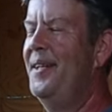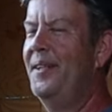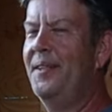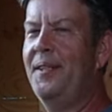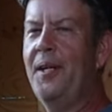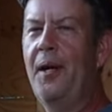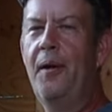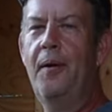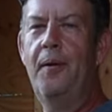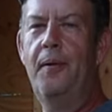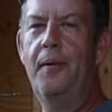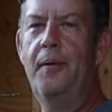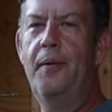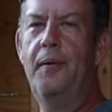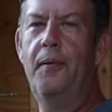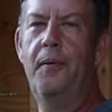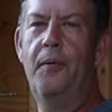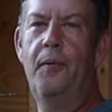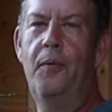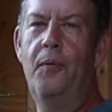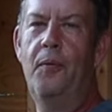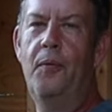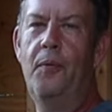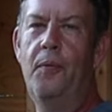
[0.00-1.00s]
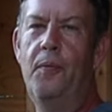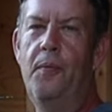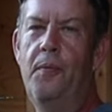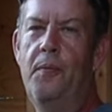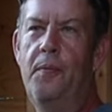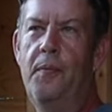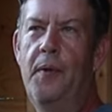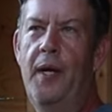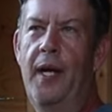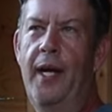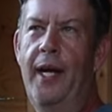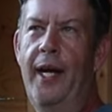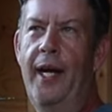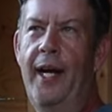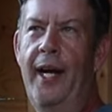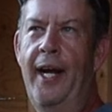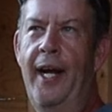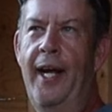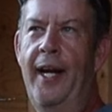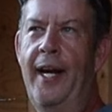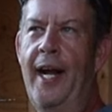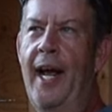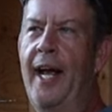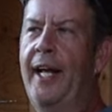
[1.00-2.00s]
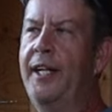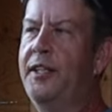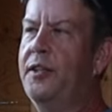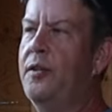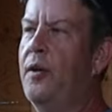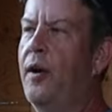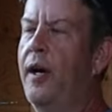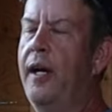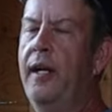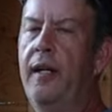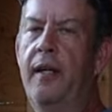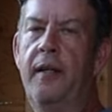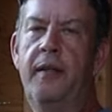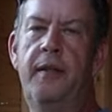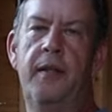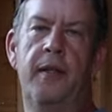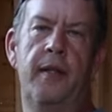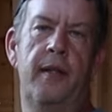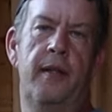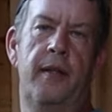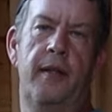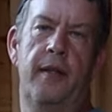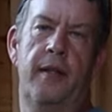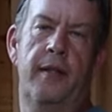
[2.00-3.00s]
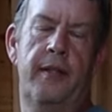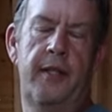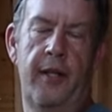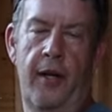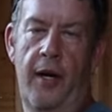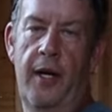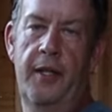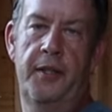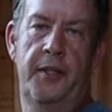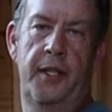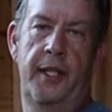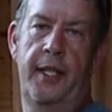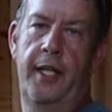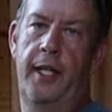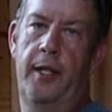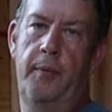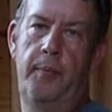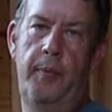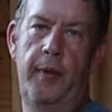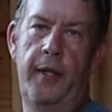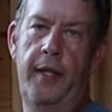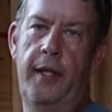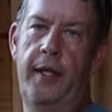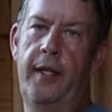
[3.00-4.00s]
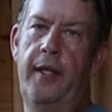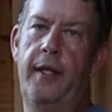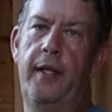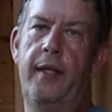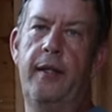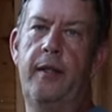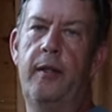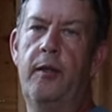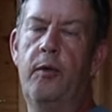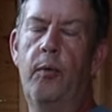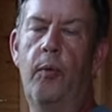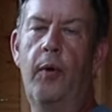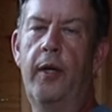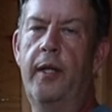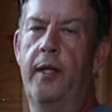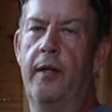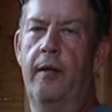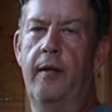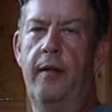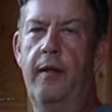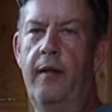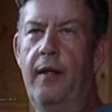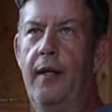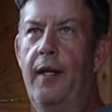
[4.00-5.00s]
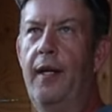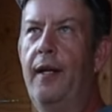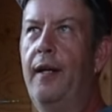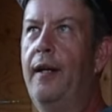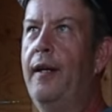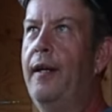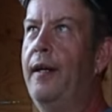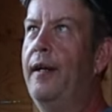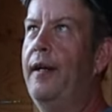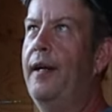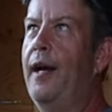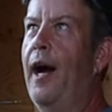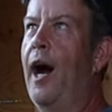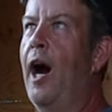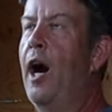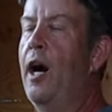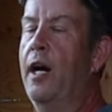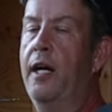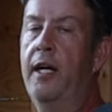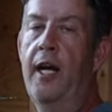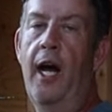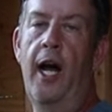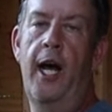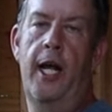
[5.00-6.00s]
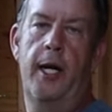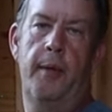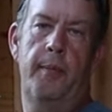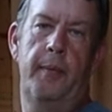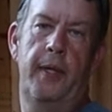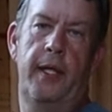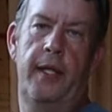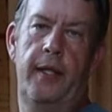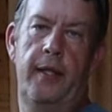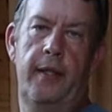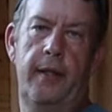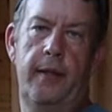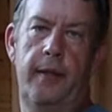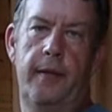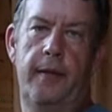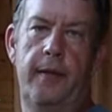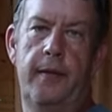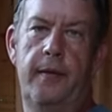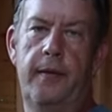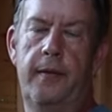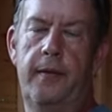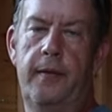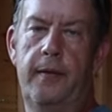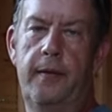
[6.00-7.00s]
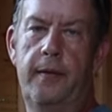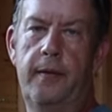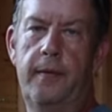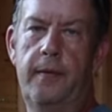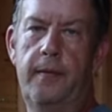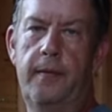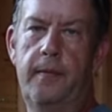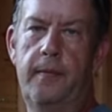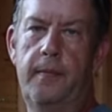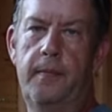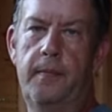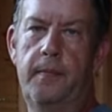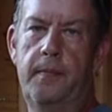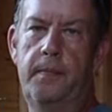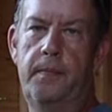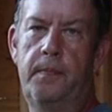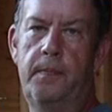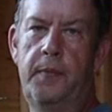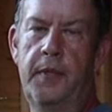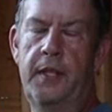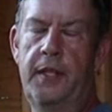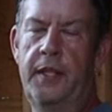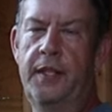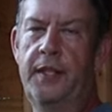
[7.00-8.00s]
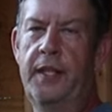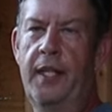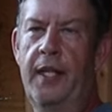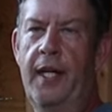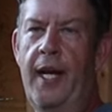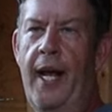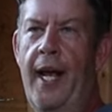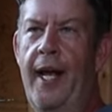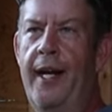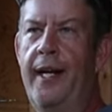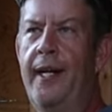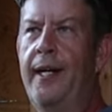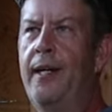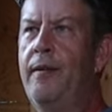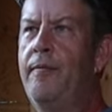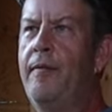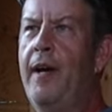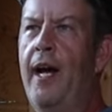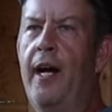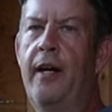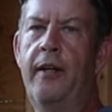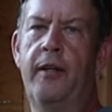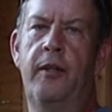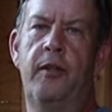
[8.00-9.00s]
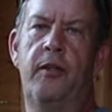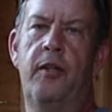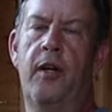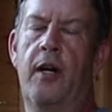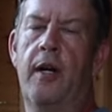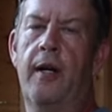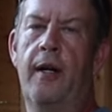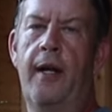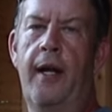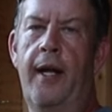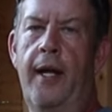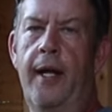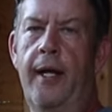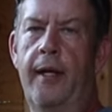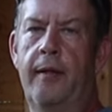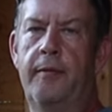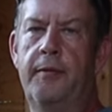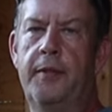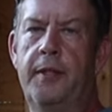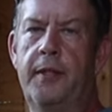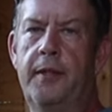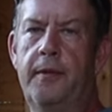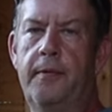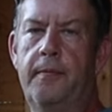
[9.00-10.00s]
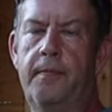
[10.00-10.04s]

So it adds greatly to, the, to our GDP, to what the, our economy, but does it add any value to our lives?